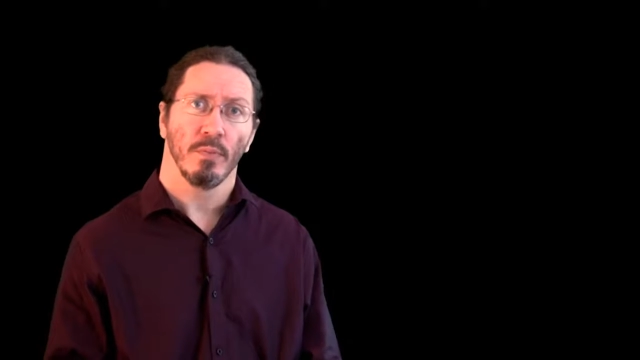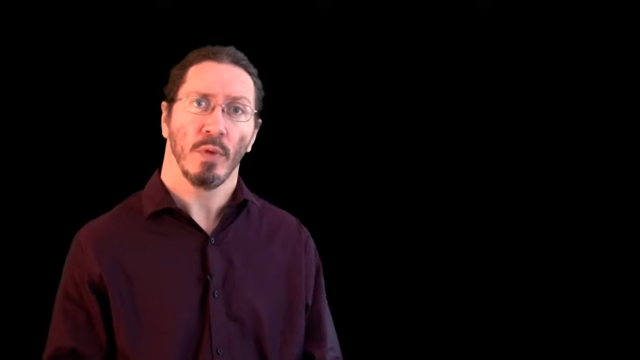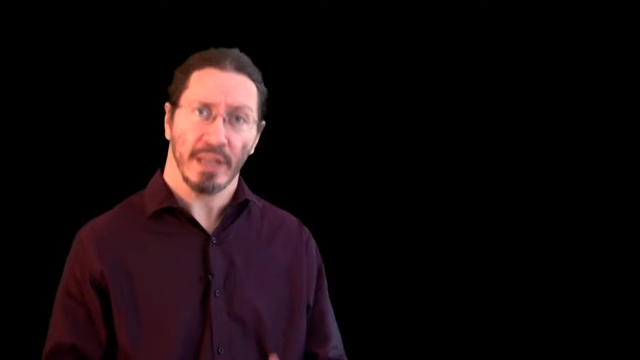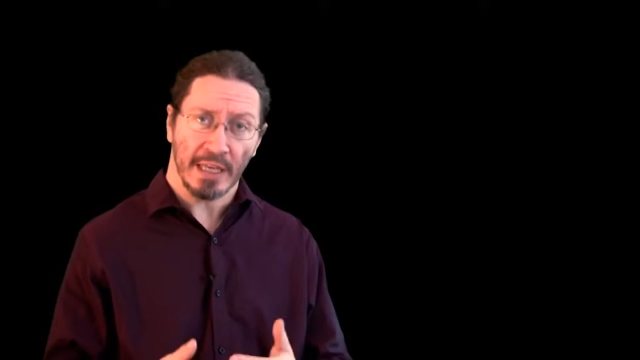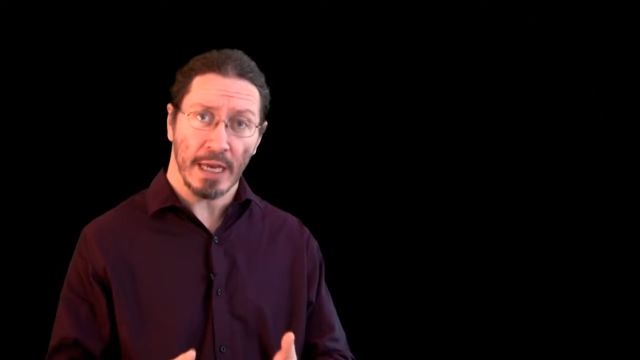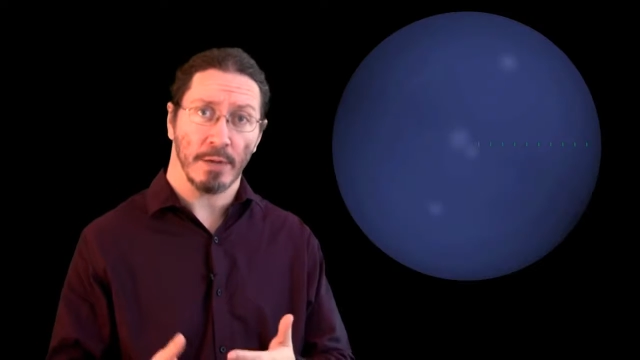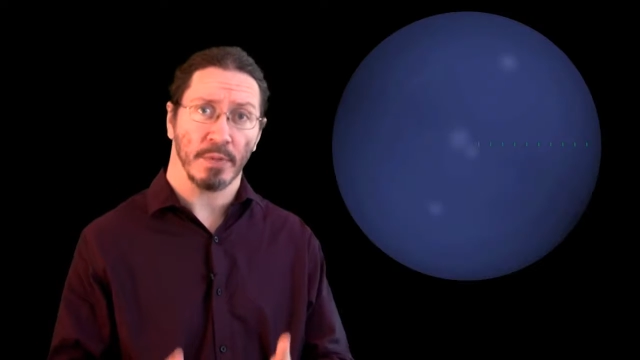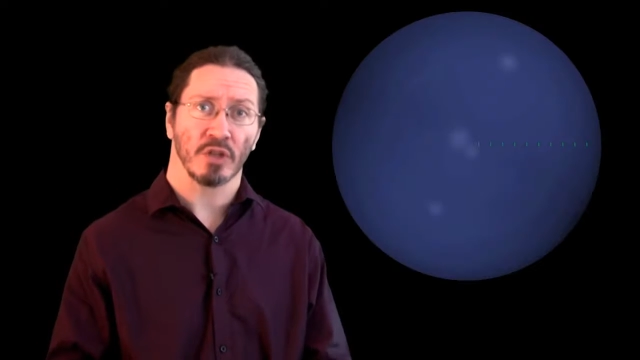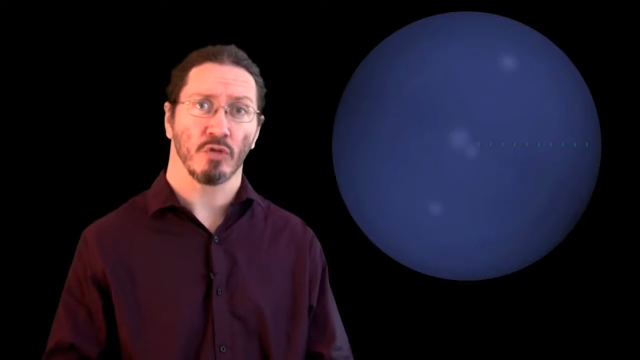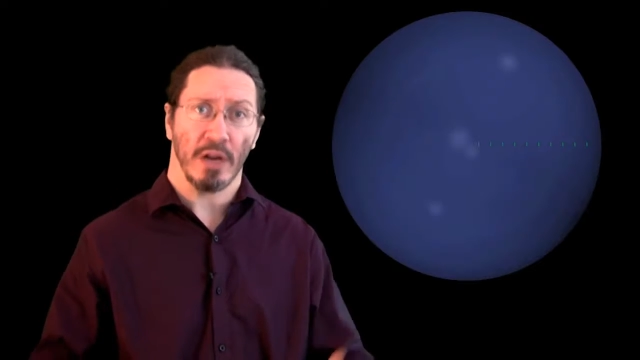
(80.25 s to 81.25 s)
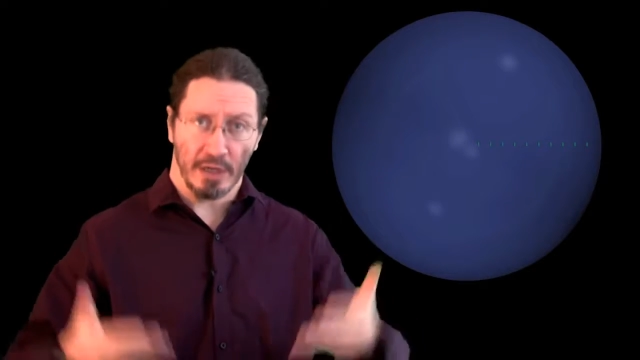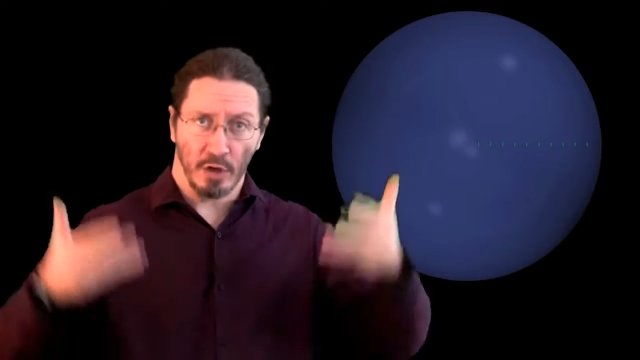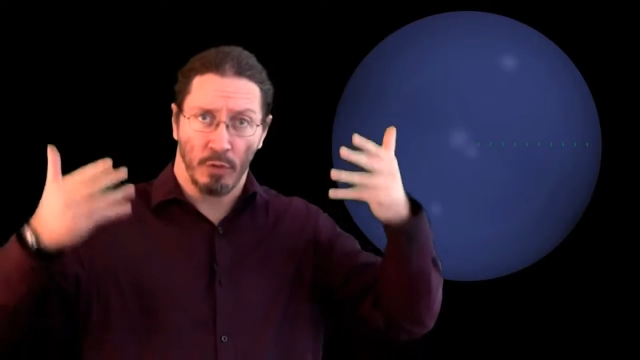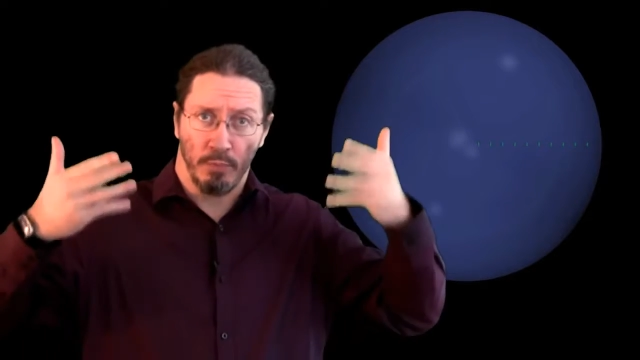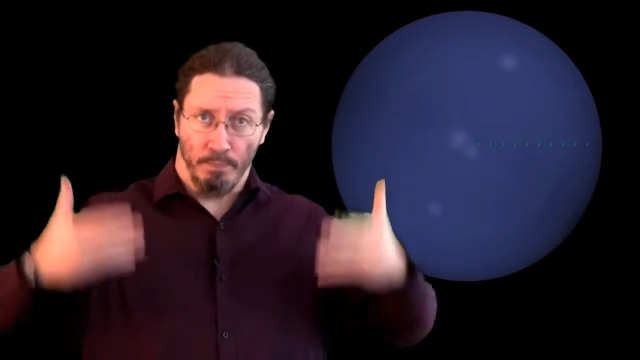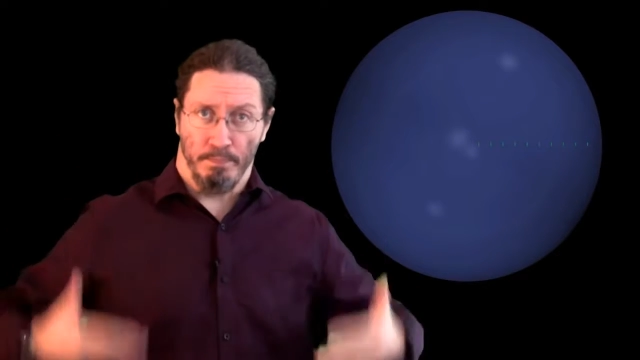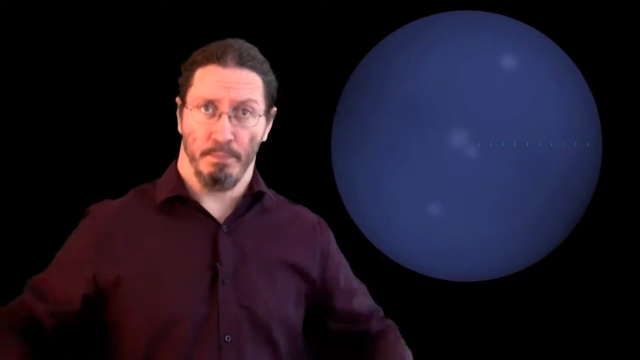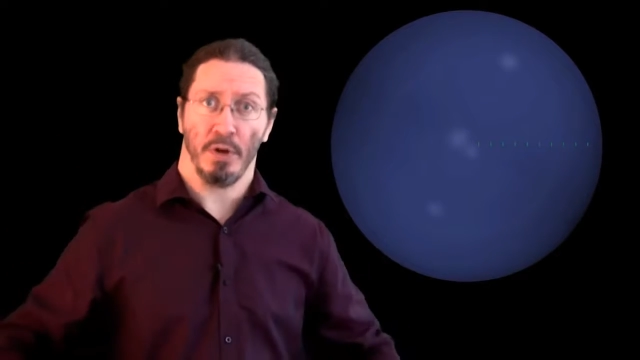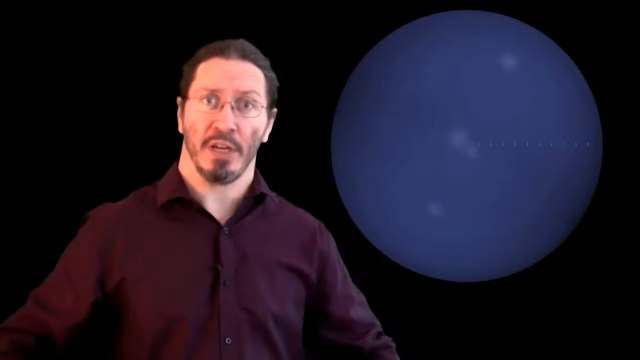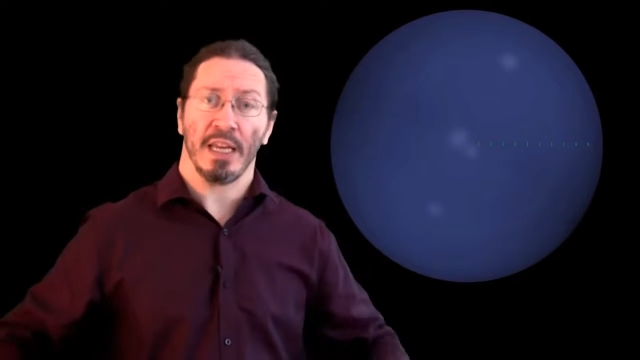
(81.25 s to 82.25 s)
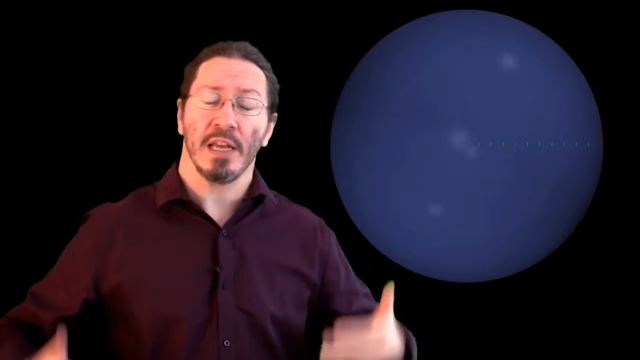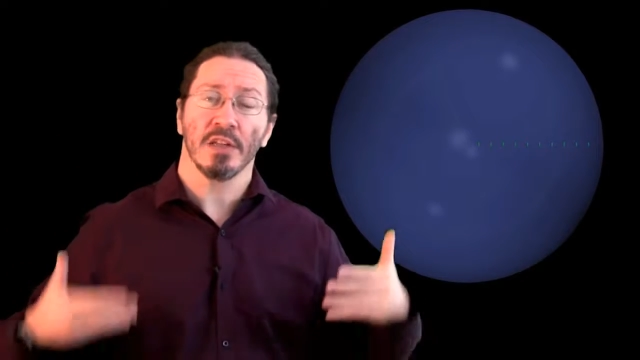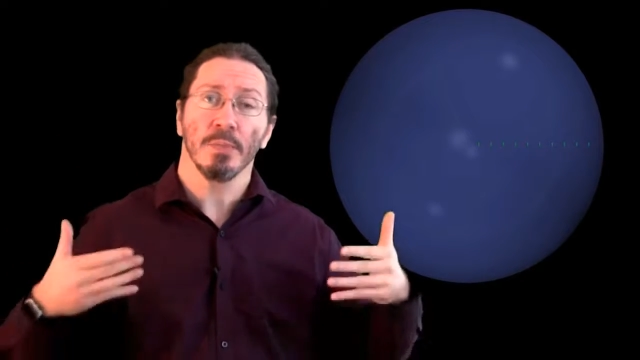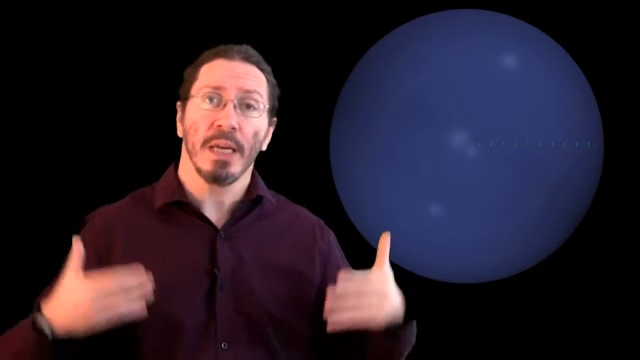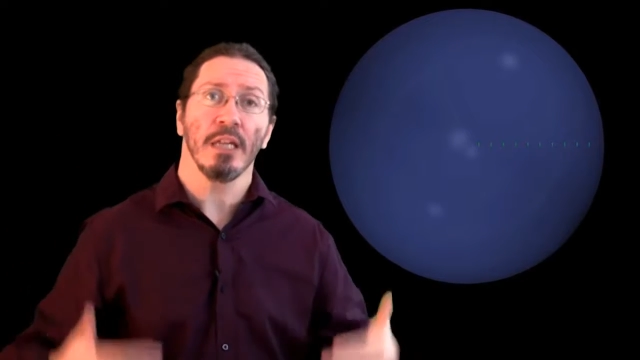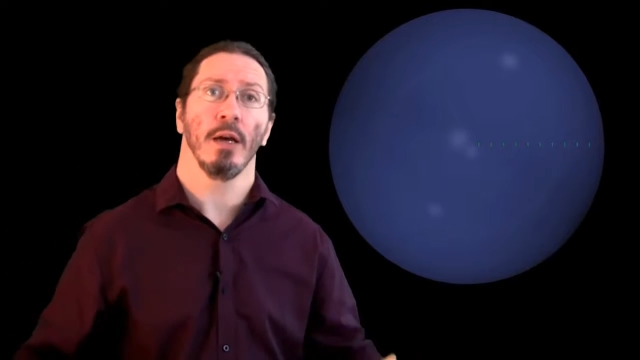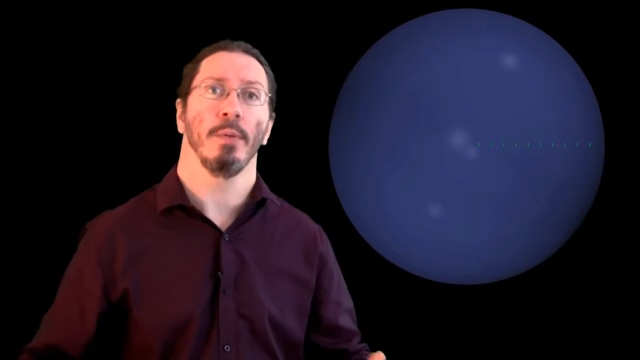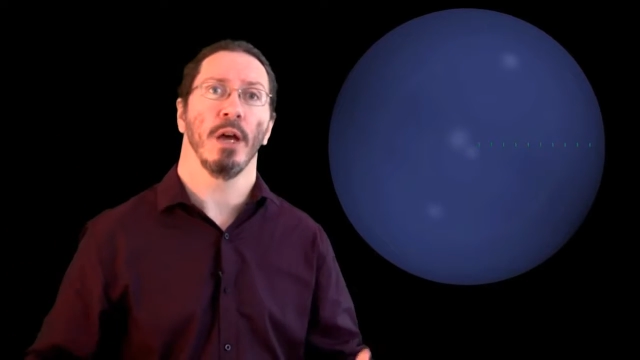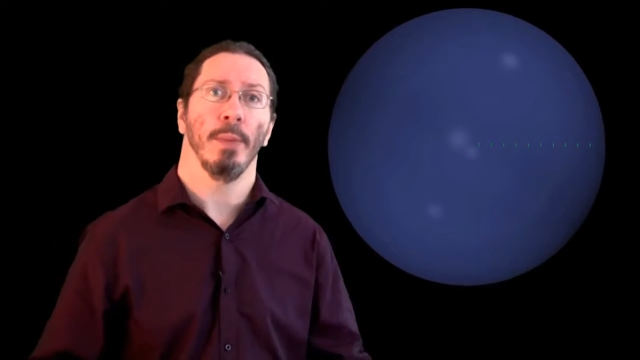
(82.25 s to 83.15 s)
Well, yeah, that's right, your body is made up